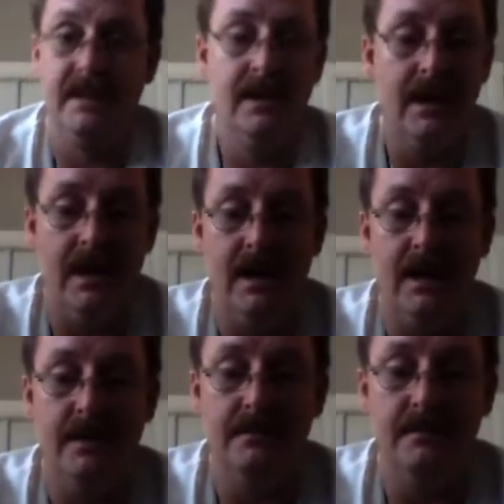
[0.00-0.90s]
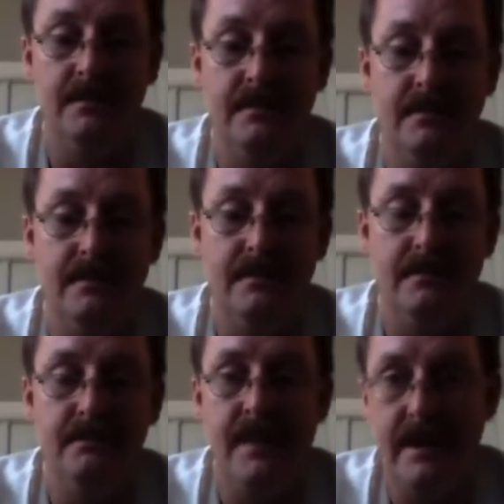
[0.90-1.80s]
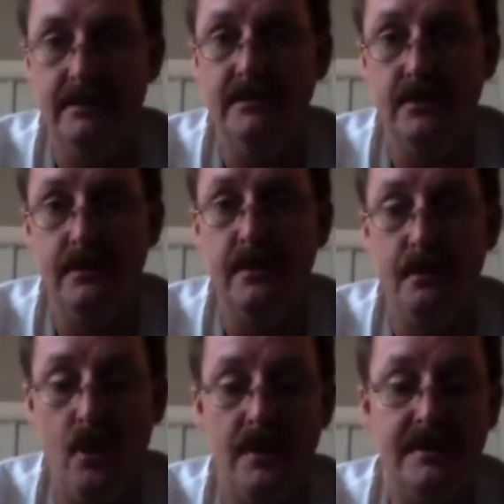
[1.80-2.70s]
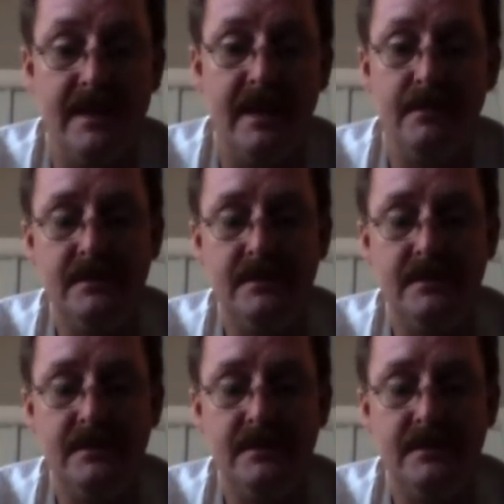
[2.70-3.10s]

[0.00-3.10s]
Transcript: Batteries are an important thing,